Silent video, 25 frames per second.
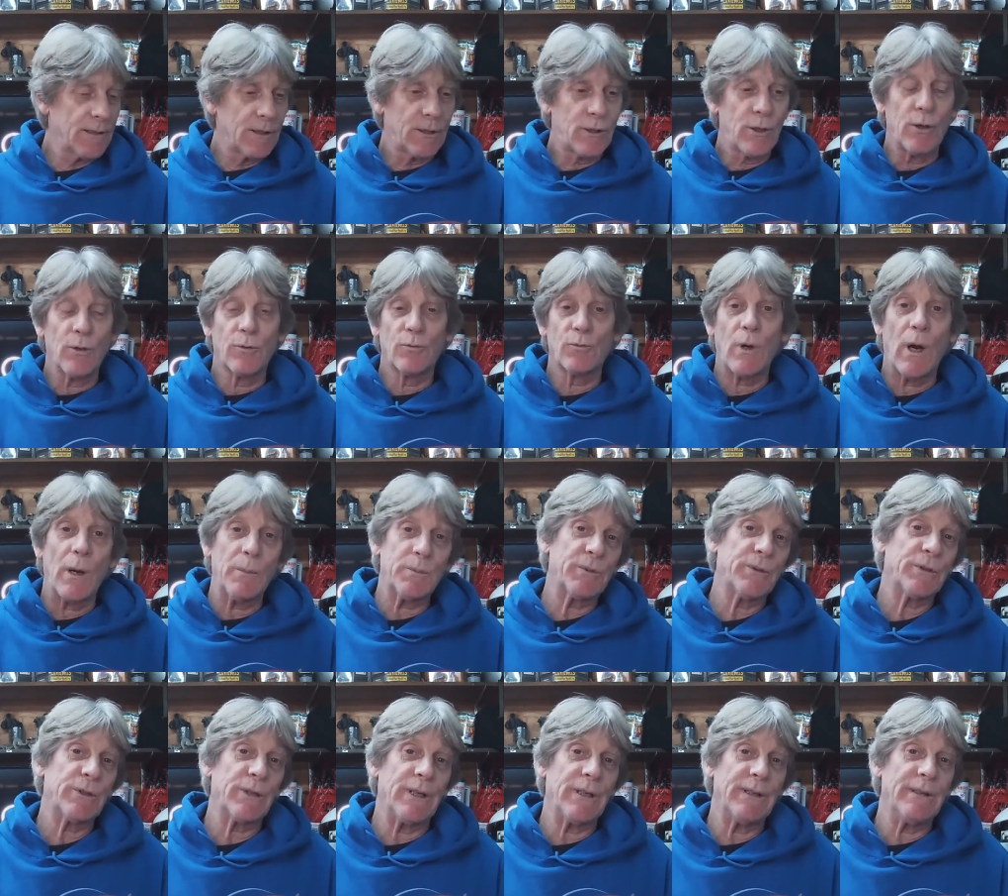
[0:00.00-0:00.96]

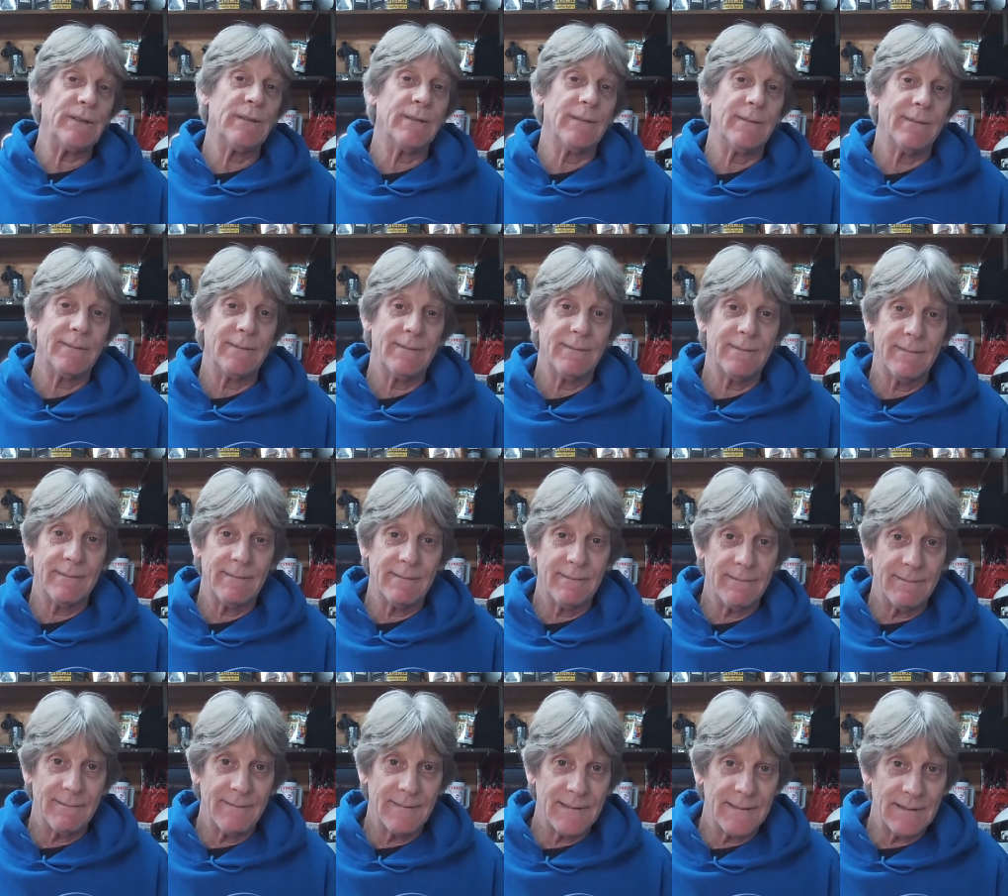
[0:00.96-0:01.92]
corruption,
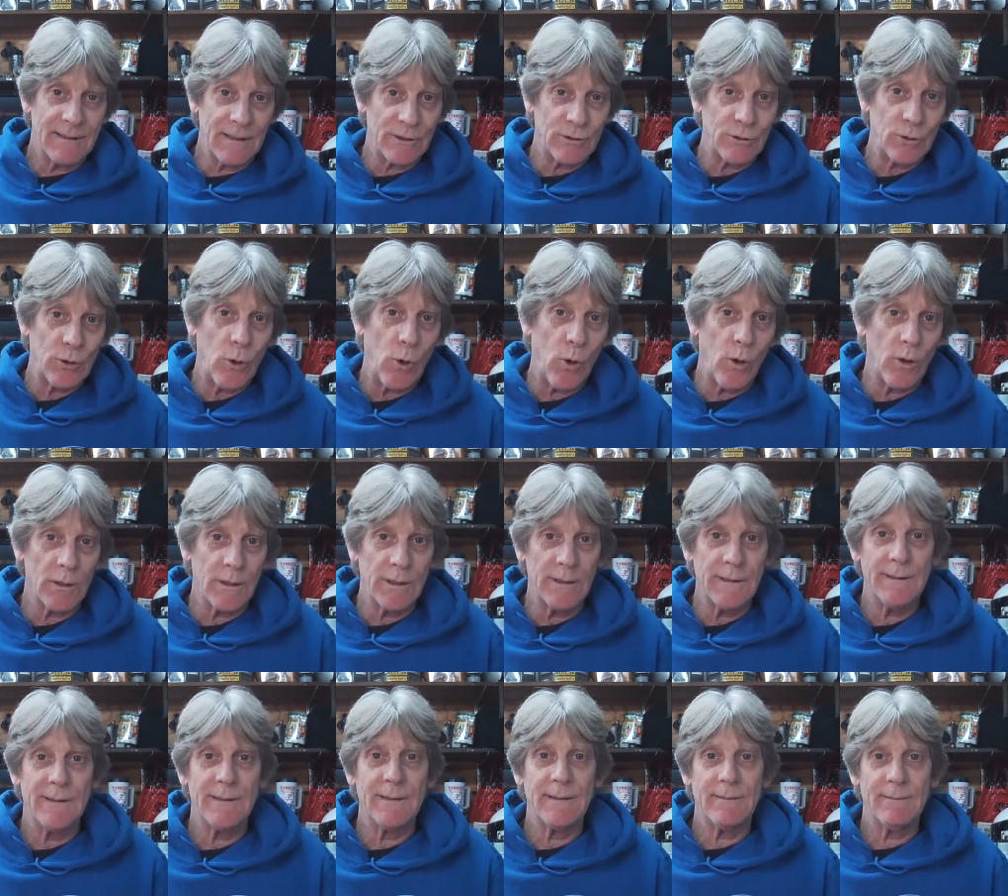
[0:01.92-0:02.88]
let's call
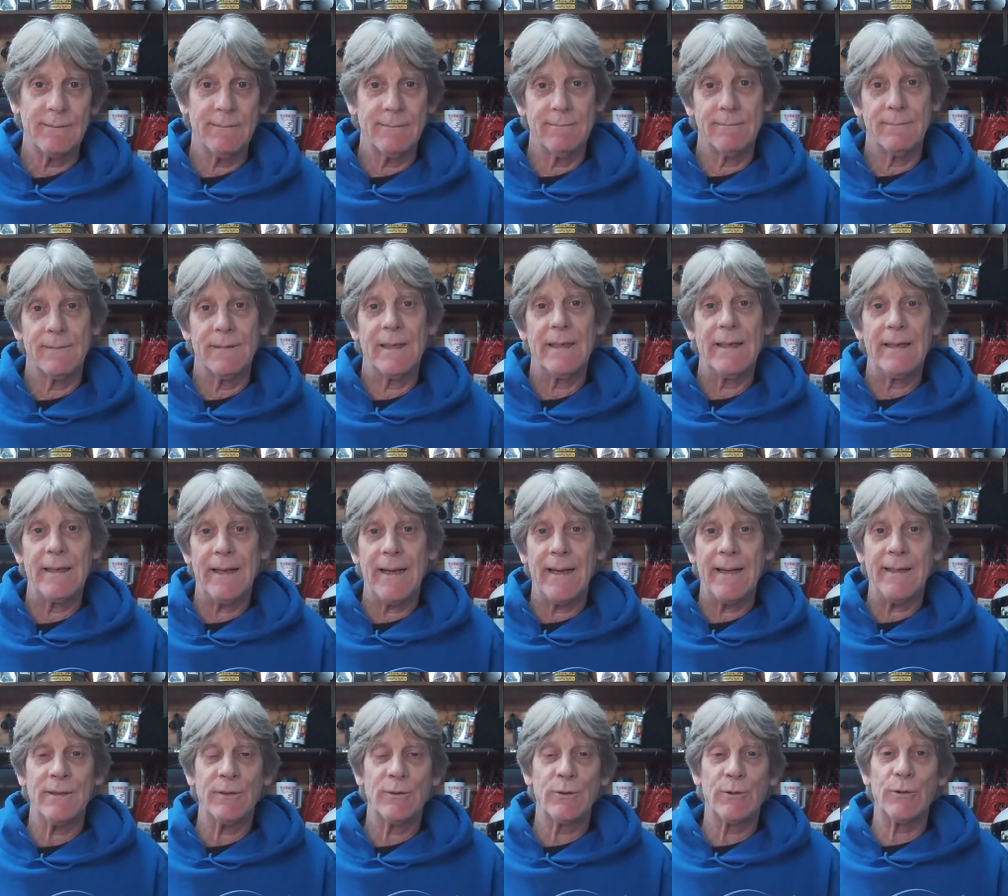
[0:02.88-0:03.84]
it,
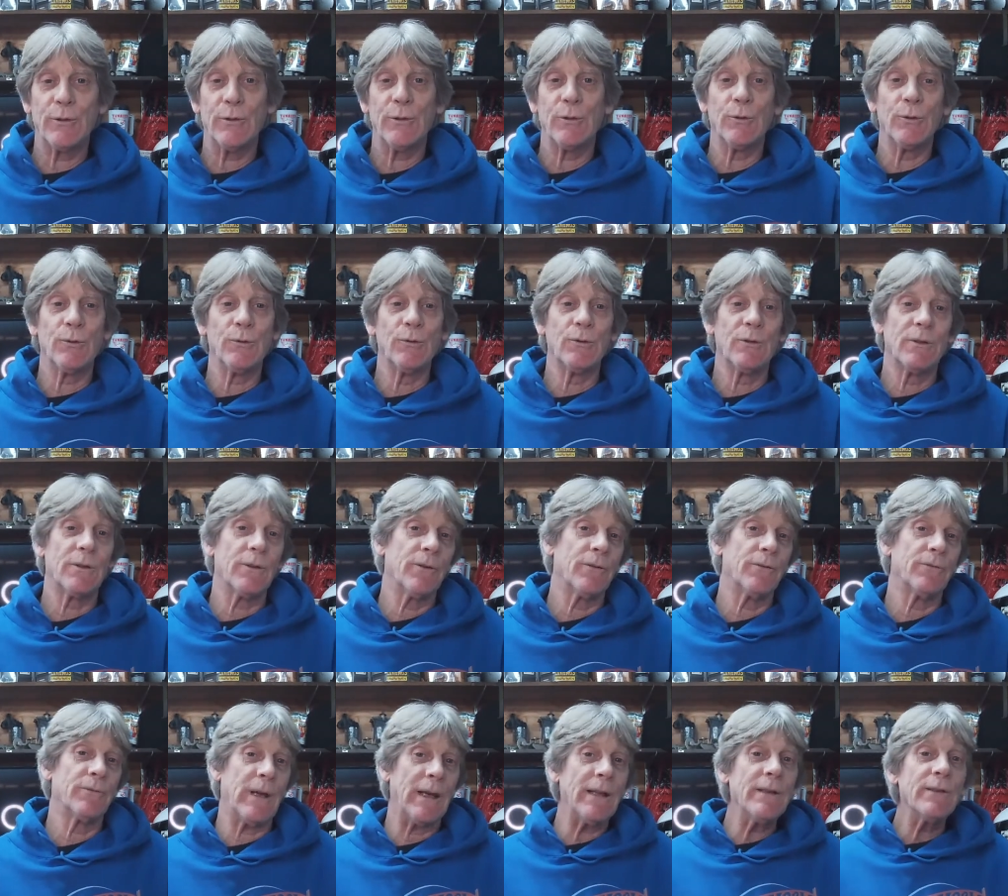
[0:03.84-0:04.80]
into the
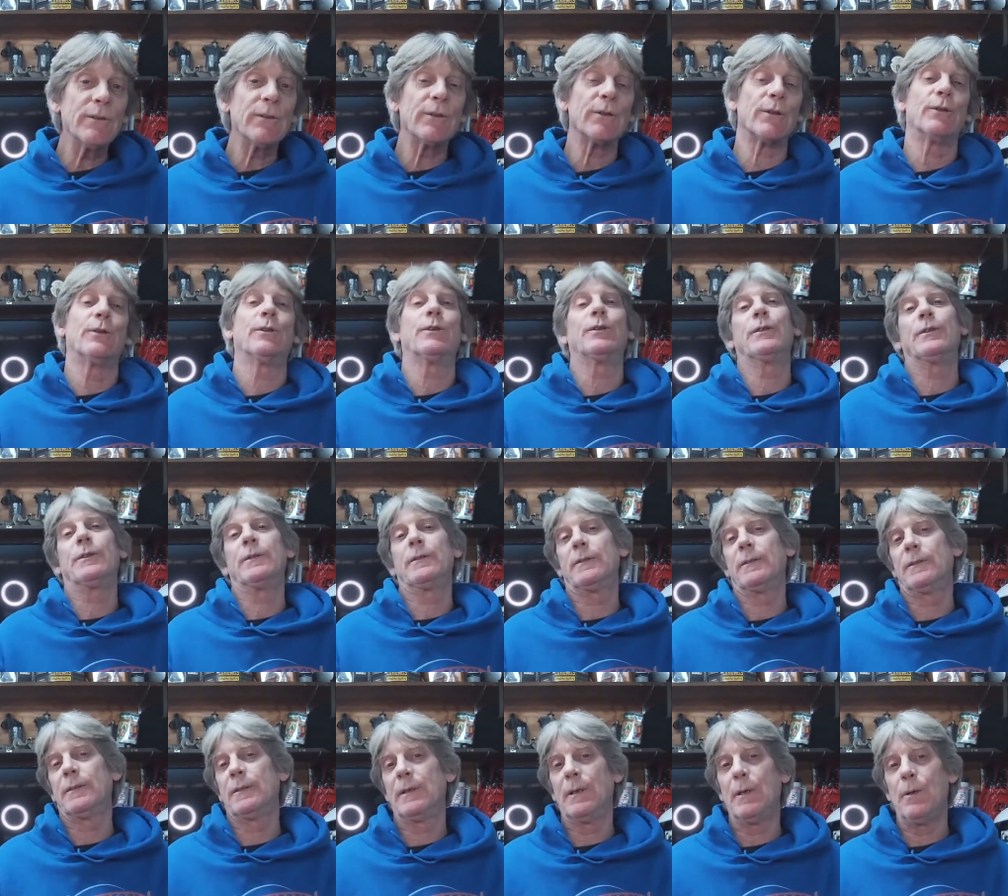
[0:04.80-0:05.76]
vendor
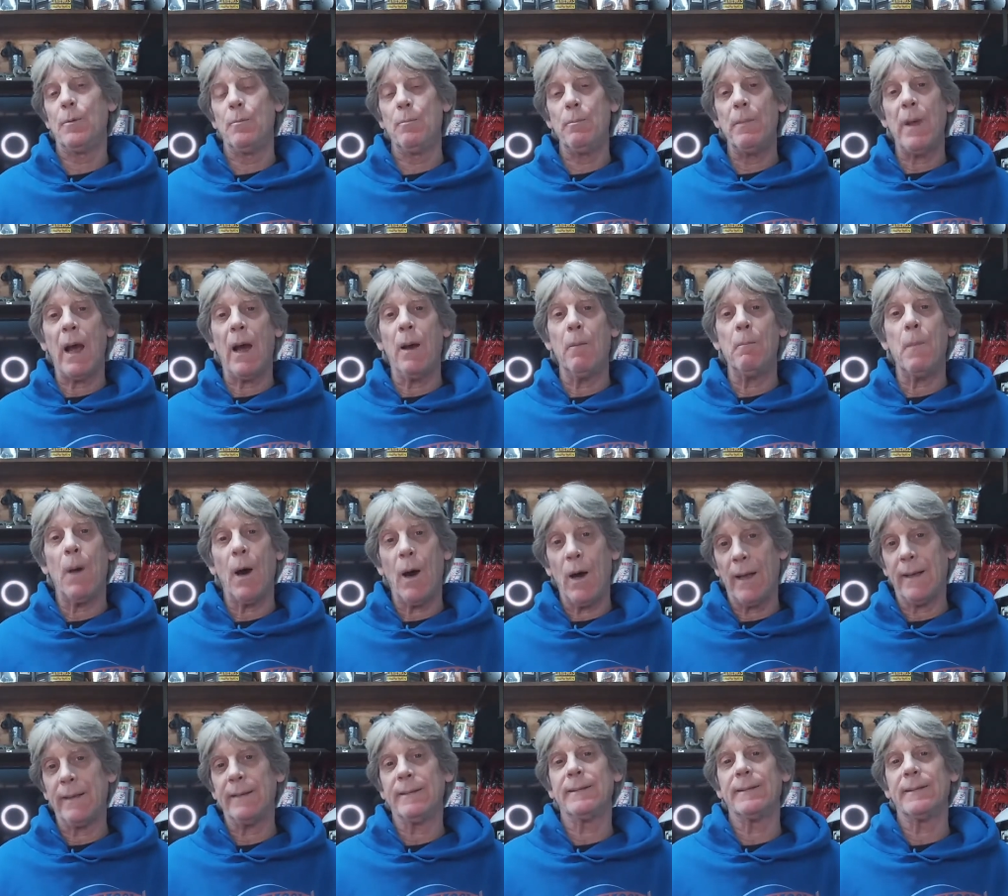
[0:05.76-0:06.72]

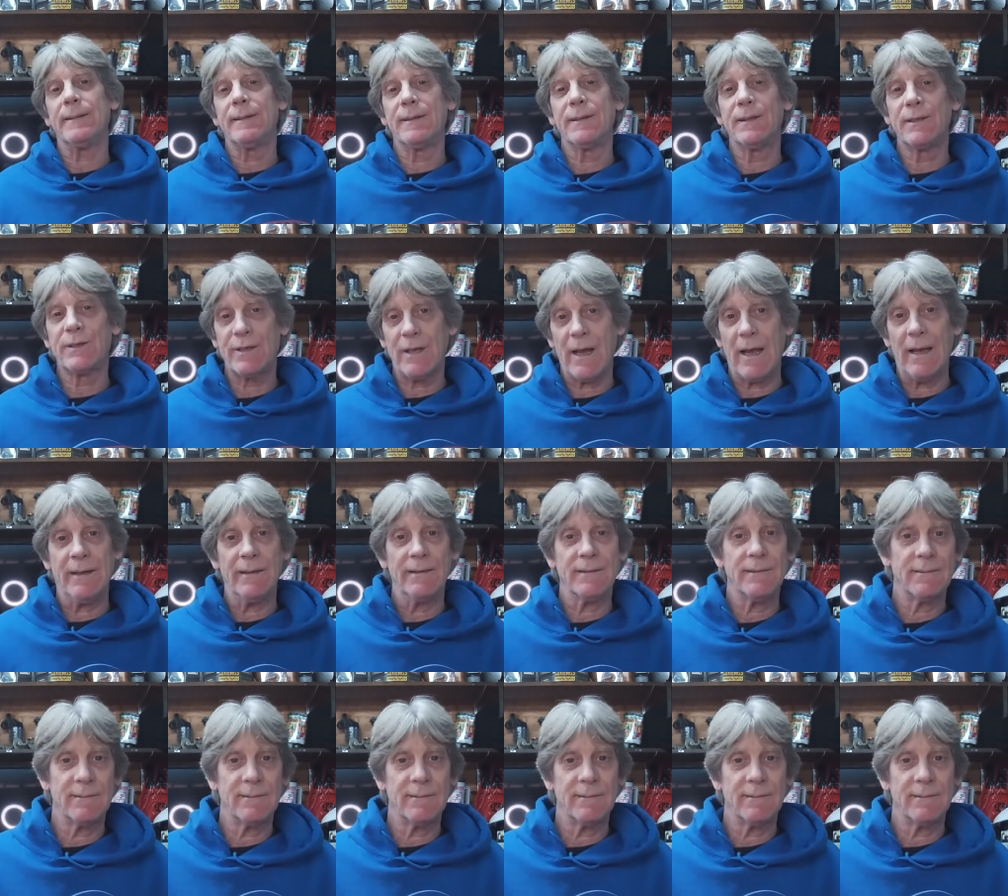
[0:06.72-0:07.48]
mindset.